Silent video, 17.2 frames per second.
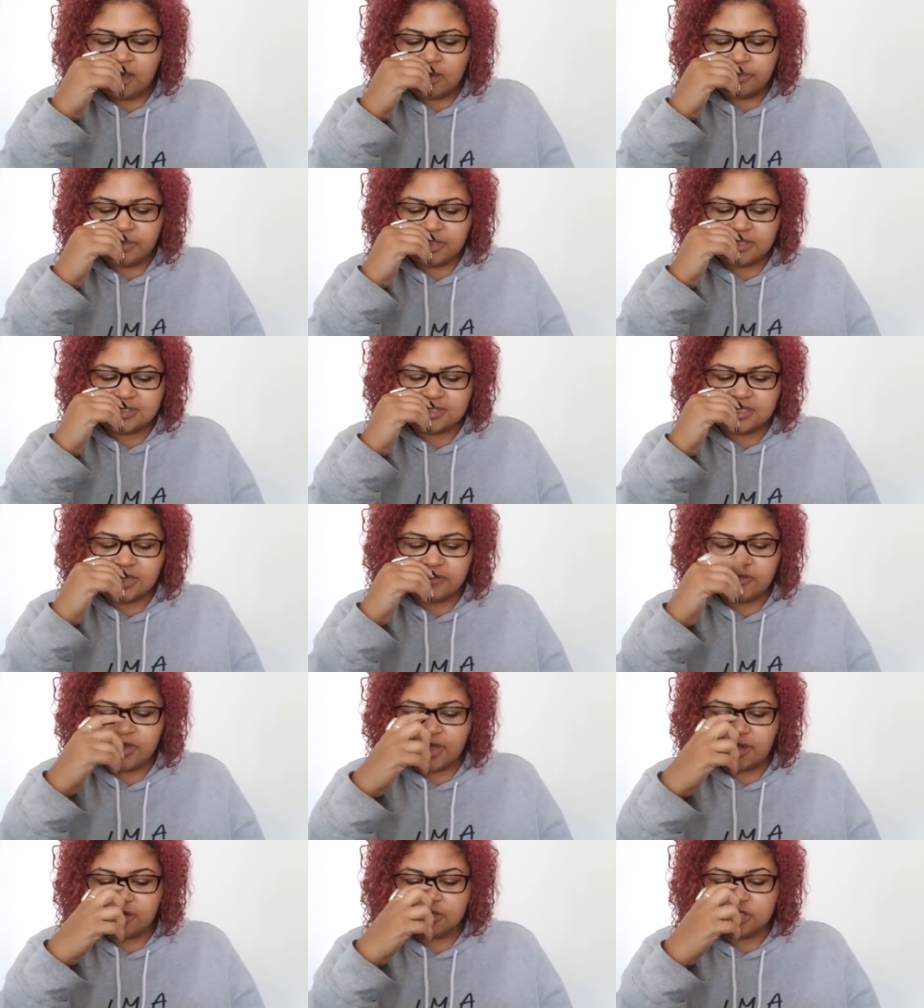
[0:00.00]
But this double
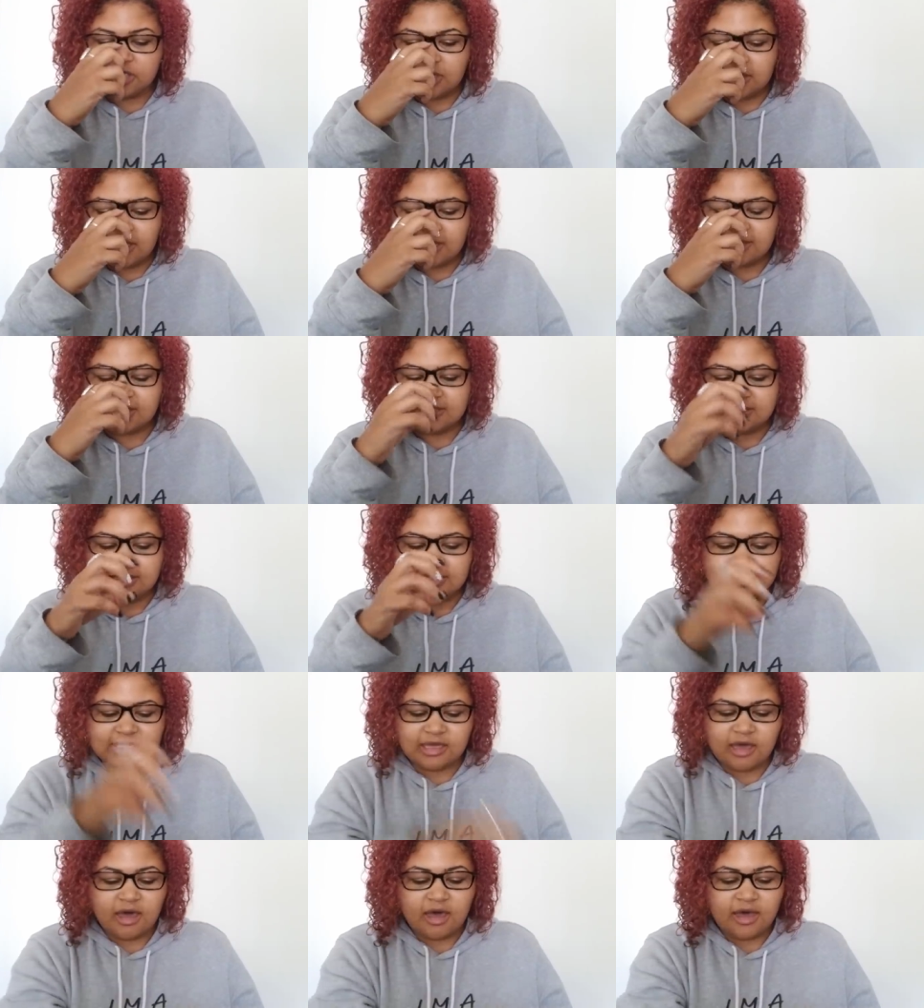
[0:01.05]
energy, like, this is
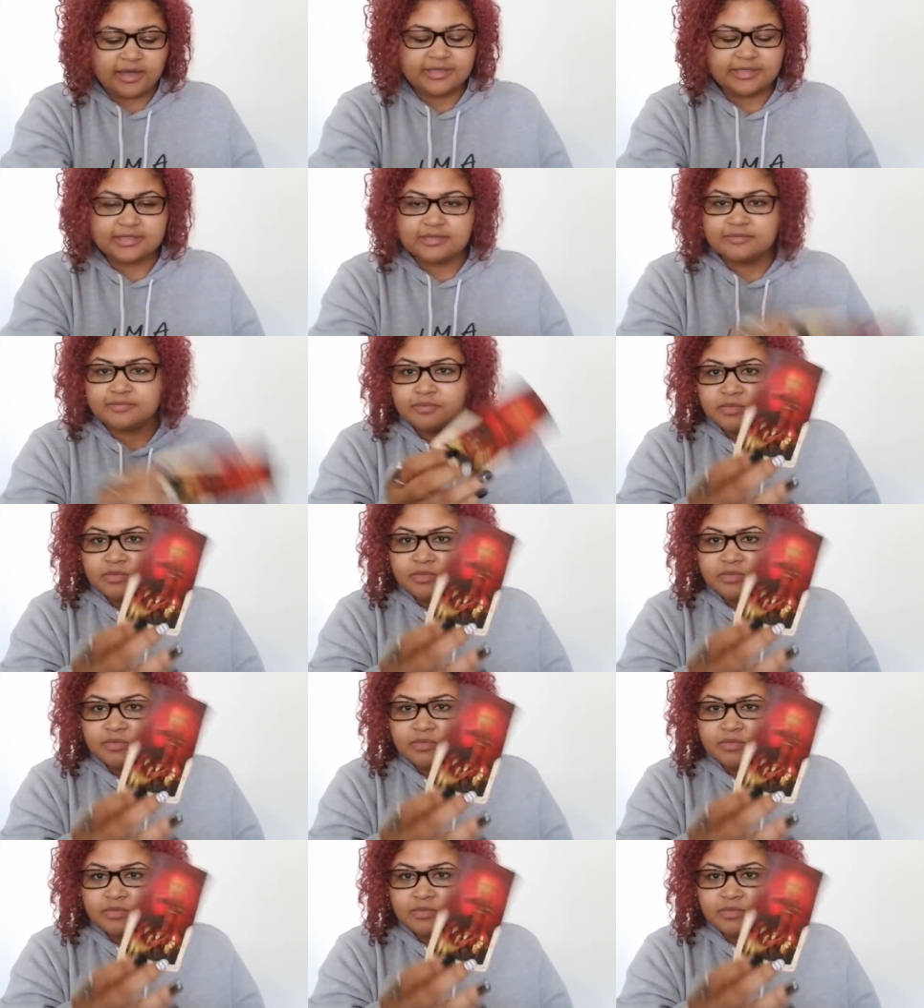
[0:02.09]
the cause.